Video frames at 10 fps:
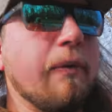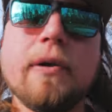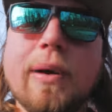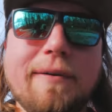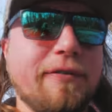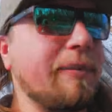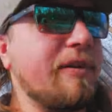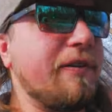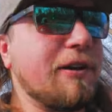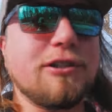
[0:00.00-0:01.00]
We're gonna wait for them
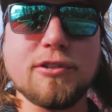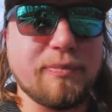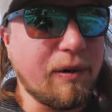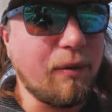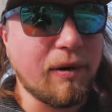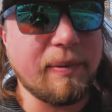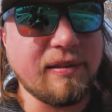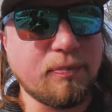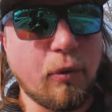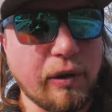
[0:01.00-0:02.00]
to fish because we don't wanna be
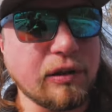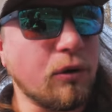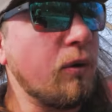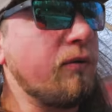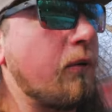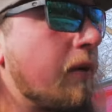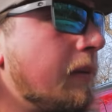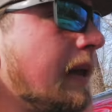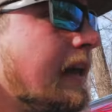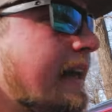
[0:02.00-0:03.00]
spoiling the hole for them.